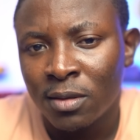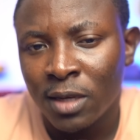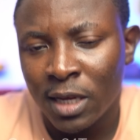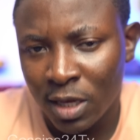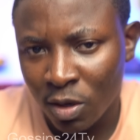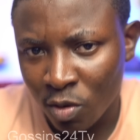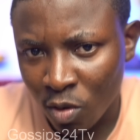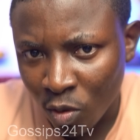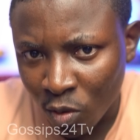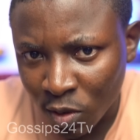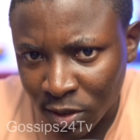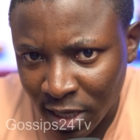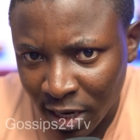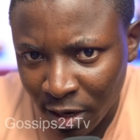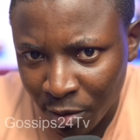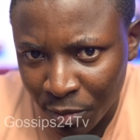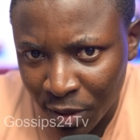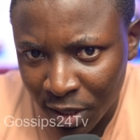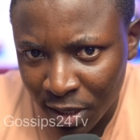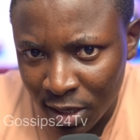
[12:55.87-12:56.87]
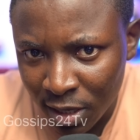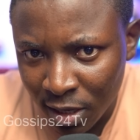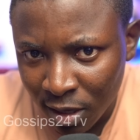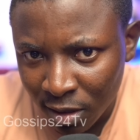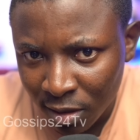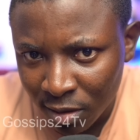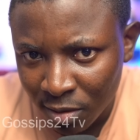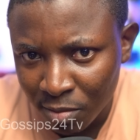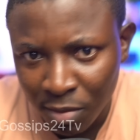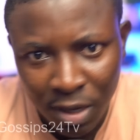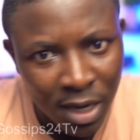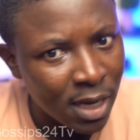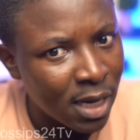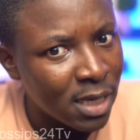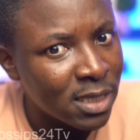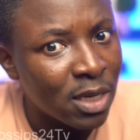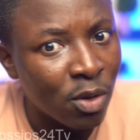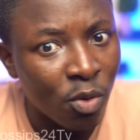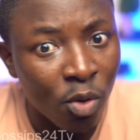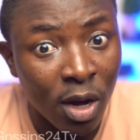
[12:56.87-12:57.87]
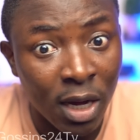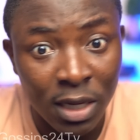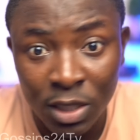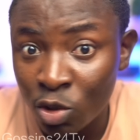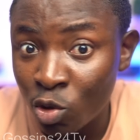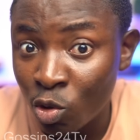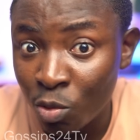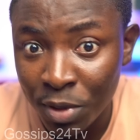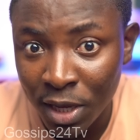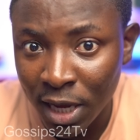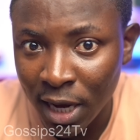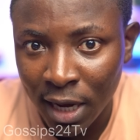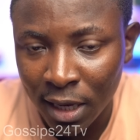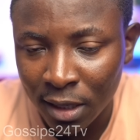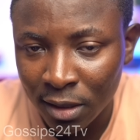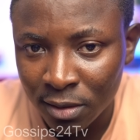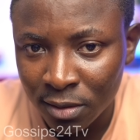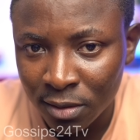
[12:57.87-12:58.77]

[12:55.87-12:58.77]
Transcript: And concern and be dear, Mancasa Cacubia.